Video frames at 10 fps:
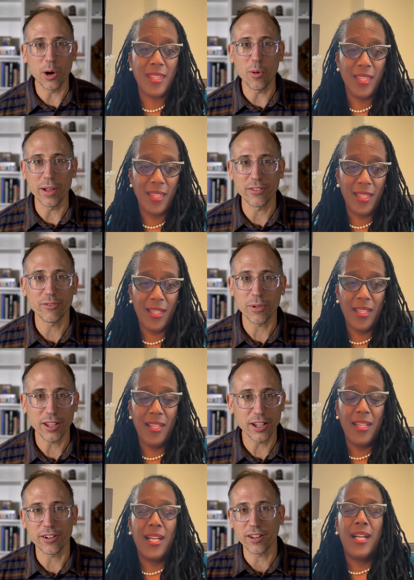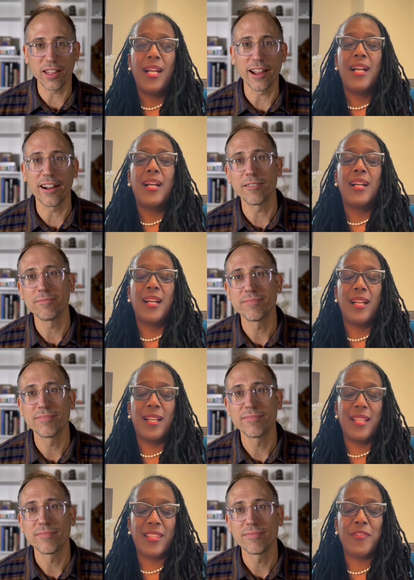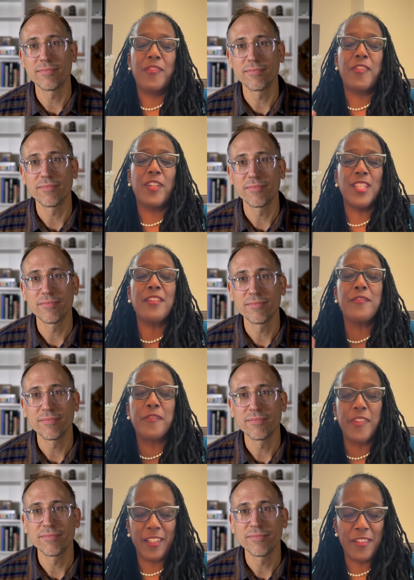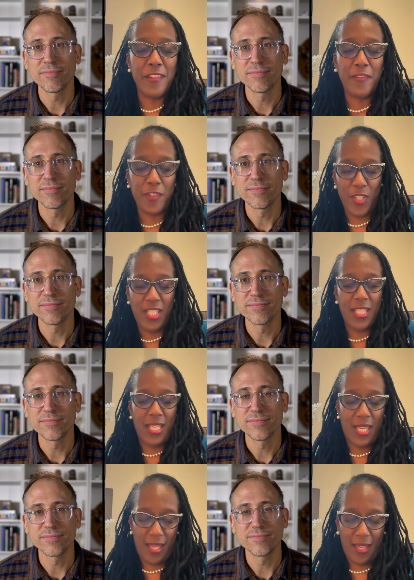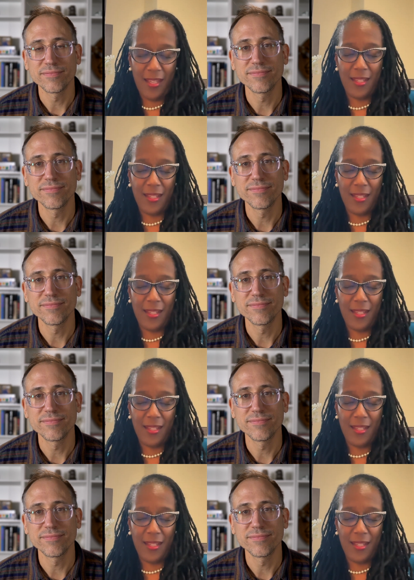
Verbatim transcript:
Speaker 1: moment from here to there?
Speaker 2: the fir- the very first thing